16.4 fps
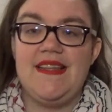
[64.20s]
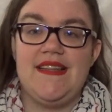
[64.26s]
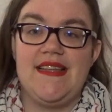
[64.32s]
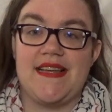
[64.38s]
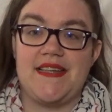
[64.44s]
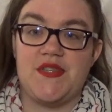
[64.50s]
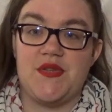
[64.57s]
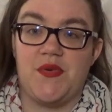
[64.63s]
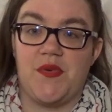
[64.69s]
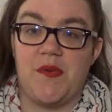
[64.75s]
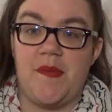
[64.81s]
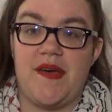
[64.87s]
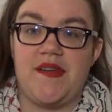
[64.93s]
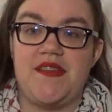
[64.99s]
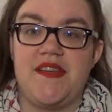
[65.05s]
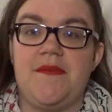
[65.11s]
Let's talk
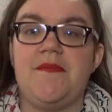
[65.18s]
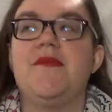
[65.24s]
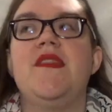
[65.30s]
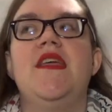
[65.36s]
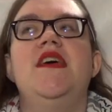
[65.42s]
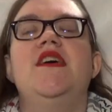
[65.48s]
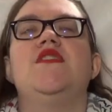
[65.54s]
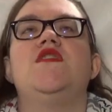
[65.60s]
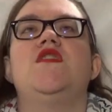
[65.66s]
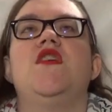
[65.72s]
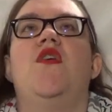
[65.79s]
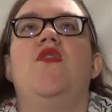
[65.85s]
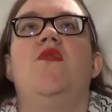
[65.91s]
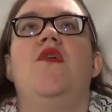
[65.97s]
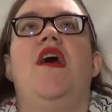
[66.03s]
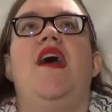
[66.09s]
about it.
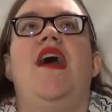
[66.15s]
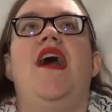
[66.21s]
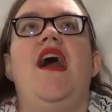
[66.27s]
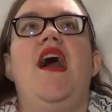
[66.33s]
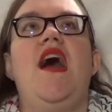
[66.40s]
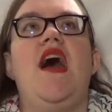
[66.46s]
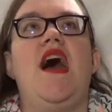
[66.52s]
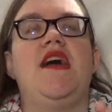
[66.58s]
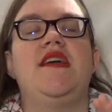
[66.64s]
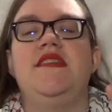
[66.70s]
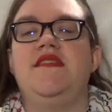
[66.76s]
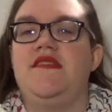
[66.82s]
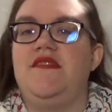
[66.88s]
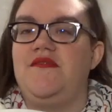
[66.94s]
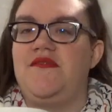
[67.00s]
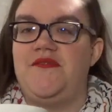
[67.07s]
So,
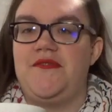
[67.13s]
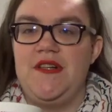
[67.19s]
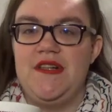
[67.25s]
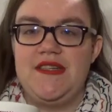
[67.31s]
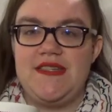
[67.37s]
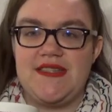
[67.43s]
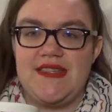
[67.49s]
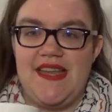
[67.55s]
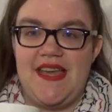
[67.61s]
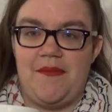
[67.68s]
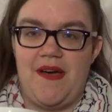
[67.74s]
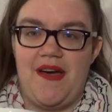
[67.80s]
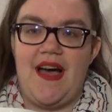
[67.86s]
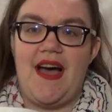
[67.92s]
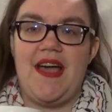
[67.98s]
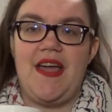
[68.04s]
full
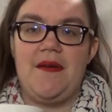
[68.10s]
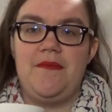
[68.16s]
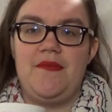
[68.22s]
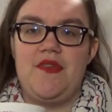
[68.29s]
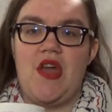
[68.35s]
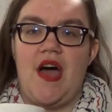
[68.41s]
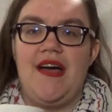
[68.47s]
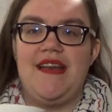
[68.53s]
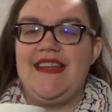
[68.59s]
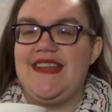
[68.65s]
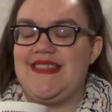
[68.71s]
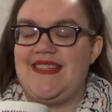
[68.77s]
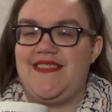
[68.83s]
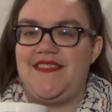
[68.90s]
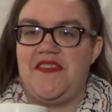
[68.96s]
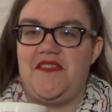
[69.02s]
disclaimer, I am not
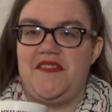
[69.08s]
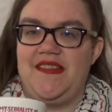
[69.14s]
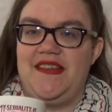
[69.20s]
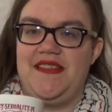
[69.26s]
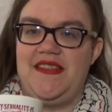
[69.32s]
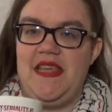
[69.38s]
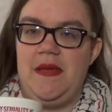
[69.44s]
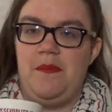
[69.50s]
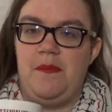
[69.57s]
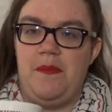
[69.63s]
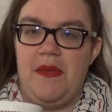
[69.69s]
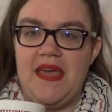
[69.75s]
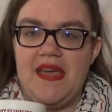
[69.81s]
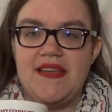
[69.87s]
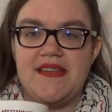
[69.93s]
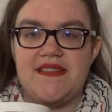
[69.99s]
necessarily the
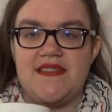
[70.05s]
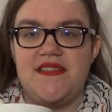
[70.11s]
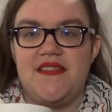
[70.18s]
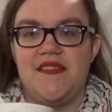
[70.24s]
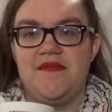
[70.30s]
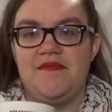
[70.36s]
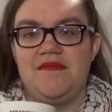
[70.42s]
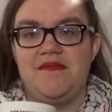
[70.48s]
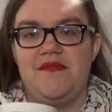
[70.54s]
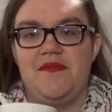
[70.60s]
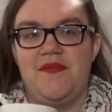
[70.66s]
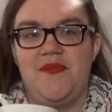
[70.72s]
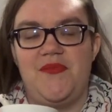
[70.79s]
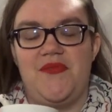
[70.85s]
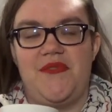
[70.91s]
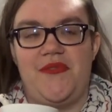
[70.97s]
biggest
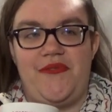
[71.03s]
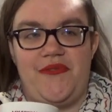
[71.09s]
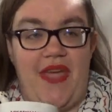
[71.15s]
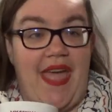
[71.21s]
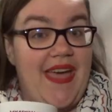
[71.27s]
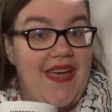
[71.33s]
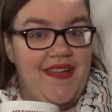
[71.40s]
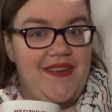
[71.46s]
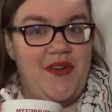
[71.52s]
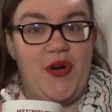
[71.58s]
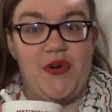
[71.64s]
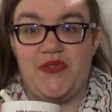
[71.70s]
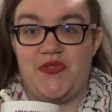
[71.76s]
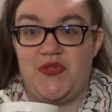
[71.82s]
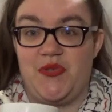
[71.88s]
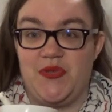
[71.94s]
fan
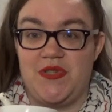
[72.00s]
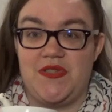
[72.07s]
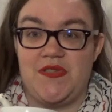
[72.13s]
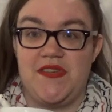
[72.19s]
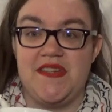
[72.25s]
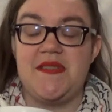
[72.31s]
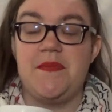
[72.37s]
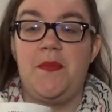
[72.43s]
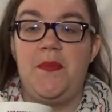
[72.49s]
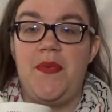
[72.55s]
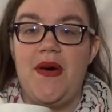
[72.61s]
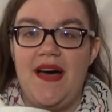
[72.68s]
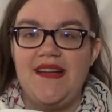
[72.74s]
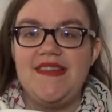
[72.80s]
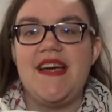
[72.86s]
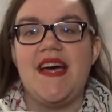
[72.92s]
of short stories,
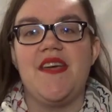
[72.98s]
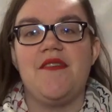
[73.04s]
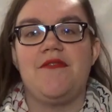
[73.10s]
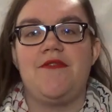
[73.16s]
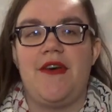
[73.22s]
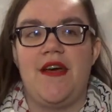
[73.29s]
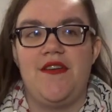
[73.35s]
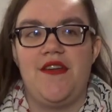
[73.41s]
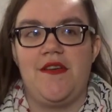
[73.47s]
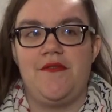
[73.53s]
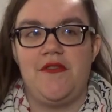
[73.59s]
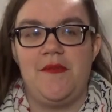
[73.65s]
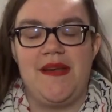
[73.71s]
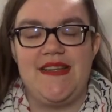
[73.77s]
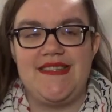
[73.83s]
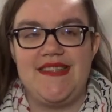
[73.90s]
but I found out for
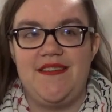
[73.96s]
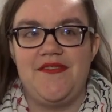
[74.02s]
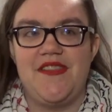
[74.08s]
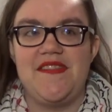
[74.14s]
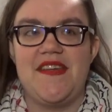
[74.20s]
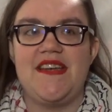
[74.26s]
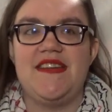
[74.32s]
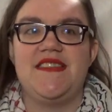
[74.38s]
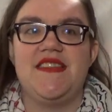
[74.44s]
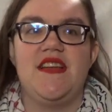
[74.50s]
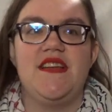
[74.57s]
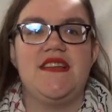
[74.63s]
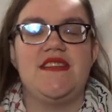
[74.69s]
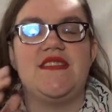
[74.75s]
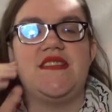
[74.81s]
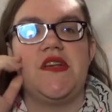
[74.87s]
myself that that is not
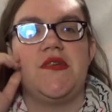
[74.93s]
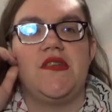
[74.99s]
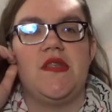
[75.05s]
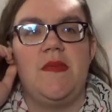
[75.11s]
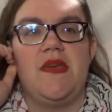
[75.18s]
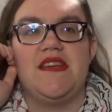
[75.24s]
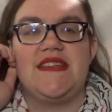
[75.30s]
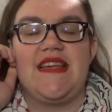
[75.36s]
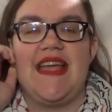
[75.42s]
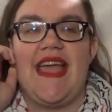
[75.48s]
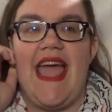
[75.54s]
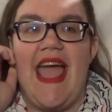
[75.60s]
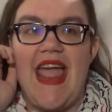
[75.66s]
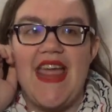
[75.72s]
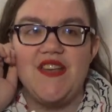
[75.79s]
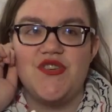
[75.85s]
necessarily because I
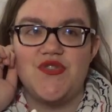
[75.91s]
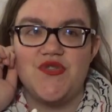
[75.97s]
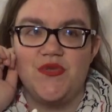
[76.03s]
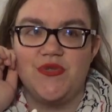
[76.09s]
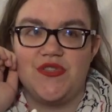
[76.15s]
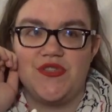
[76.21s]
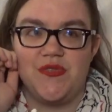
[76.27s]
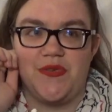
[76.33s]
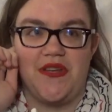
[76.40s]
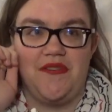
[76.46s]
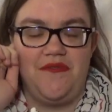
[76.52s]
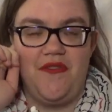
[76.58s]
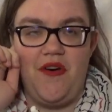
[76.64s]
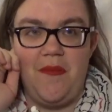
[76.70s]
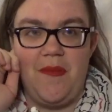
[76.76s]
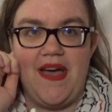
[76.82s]
hate short story
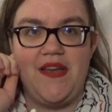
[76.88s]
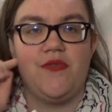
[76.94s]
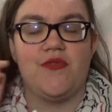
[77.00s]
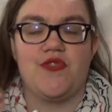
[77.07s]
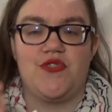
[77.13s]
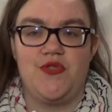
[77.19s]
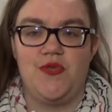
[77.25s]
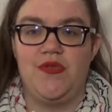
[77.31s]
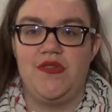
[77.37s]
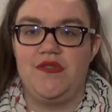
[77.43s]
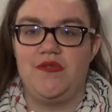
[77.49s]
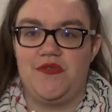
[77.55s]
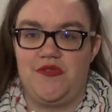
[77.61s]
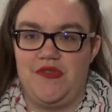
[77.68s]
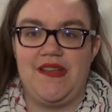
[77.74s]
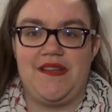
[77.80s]
format, or short
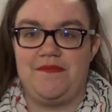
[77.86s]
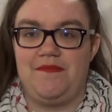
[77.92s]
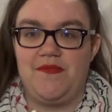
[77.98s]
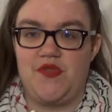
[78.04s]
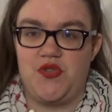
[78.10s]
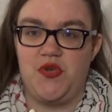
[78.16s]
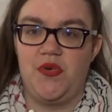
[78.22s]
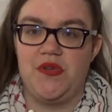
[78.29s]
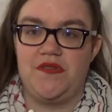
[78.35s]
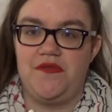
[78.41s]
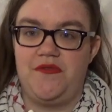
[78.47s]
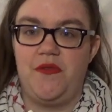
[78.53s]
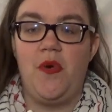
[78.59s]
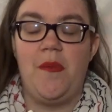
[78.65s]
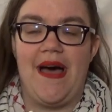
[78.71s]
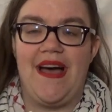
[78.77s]

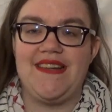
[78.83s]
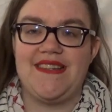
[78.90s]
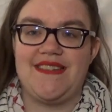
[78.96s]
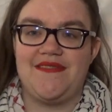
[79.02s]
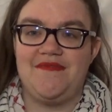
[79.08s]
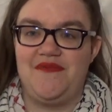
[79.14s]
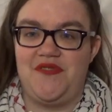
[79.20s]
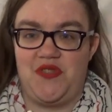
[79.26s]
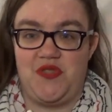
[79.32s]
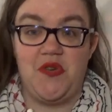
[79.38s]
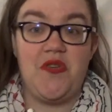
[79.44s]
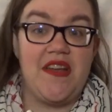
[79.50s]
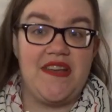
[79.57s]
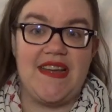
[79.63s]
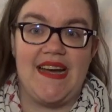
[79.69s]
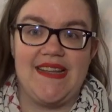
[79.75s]
formats for
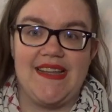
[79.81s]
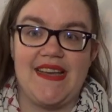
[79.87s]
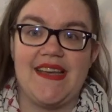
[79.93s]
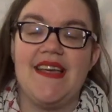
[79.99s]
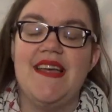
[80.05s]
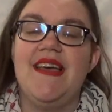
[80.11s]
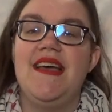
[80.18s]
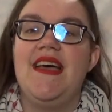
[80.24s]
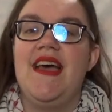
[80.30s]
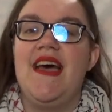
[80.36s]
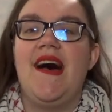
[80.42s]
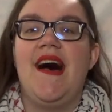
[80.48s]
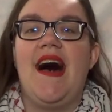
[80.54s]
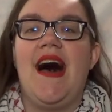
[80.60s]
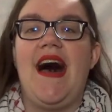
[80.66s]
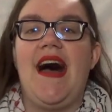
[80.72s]
storytelling.
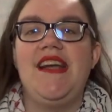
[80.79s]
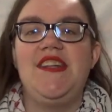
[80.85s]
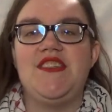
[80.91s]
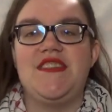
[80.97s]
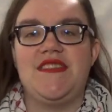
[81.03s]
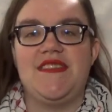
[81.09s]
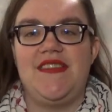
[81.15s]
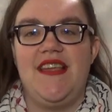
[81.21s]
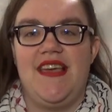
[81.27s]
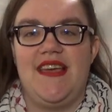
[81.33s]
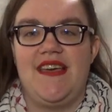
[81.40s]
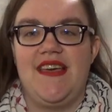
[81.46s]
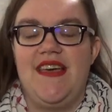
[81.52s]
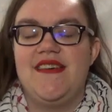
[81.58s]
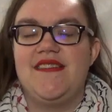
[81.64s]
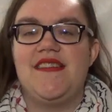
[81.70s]
I just
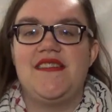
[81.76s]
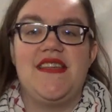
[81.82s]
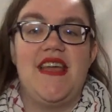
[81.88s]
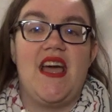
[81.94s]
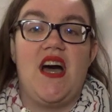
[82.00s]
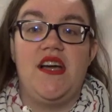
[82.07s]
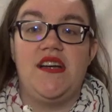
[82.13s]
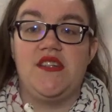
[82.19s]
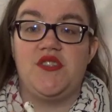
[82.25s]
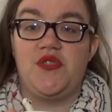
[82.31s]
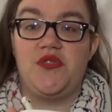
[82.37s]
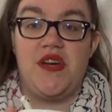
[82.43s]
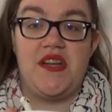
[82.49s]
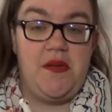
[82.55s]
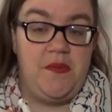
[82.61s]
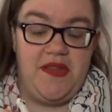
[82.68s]
think that they are
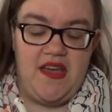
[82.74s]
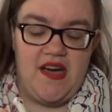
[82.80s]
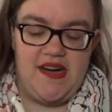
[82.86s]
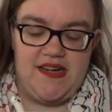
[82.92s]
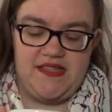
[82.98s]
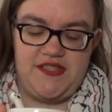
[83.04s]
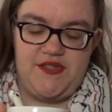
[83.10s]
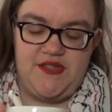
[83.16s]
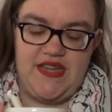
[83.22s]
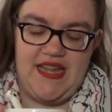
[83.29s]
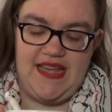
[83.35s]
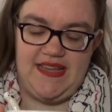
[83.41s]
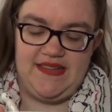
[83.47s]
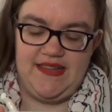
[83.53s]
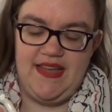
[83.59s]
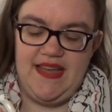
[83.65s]
incredibly hard to
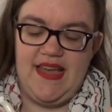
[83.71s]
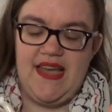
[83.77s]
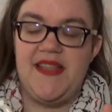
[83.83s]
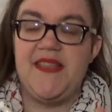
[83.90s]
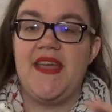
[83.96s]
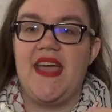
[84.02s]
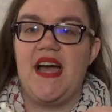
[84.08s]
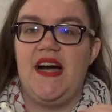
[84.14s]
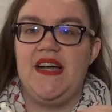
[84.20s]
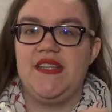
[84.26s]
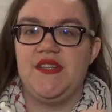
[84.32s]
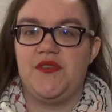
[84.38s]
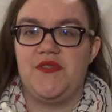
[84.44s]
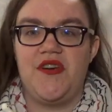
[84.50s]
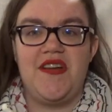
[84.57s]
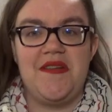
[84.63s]
nail, and they are
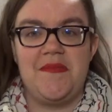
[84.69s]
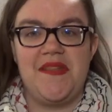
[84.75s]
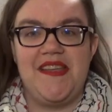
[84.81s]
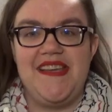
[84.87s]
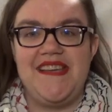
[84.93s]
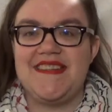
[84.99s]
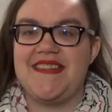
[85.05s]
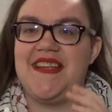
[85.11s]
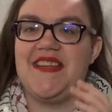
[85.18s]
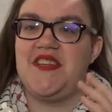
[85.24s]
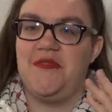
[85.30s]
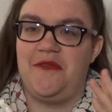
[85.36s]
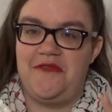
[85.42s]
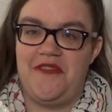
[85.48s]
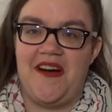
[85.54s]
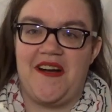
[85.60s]
incredibly easy
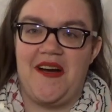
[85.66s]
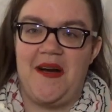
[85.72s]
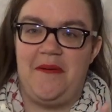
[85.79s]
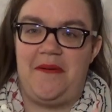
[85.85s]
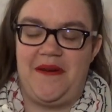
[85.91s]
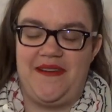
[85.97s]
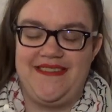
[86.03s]
to fuck up.